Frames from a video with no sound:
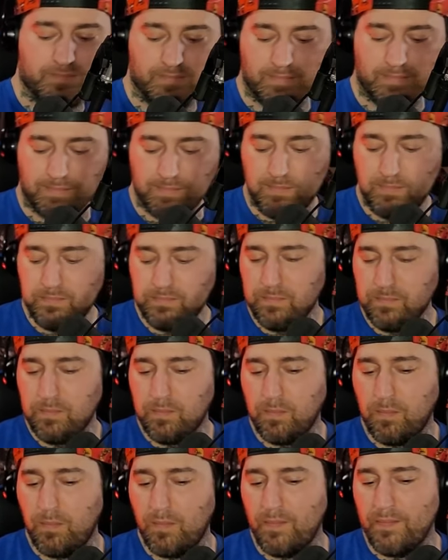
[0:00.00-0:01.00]

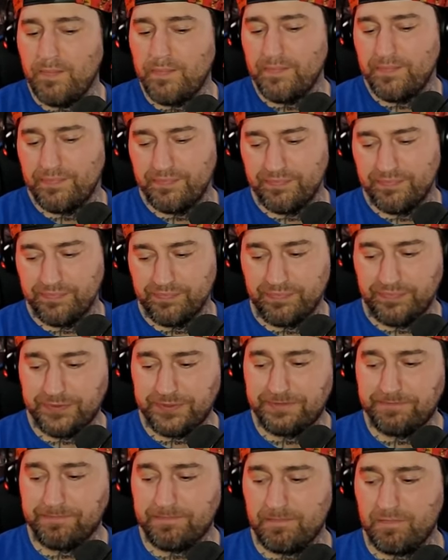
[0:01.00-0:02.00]

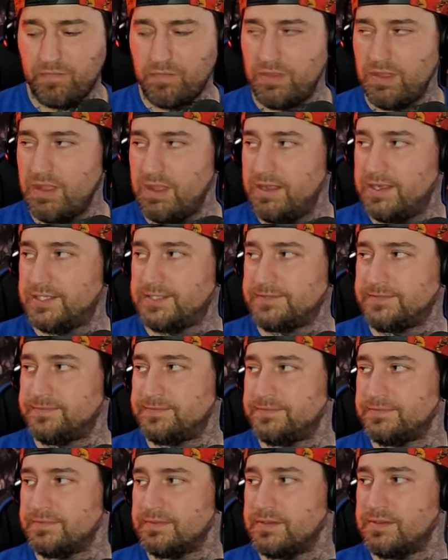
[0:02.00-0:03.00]

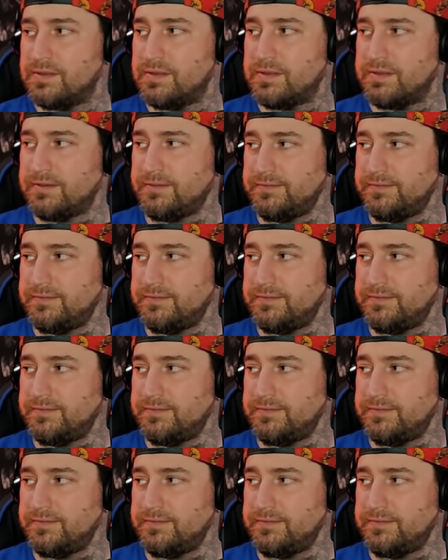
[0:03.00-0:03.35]
[no speech]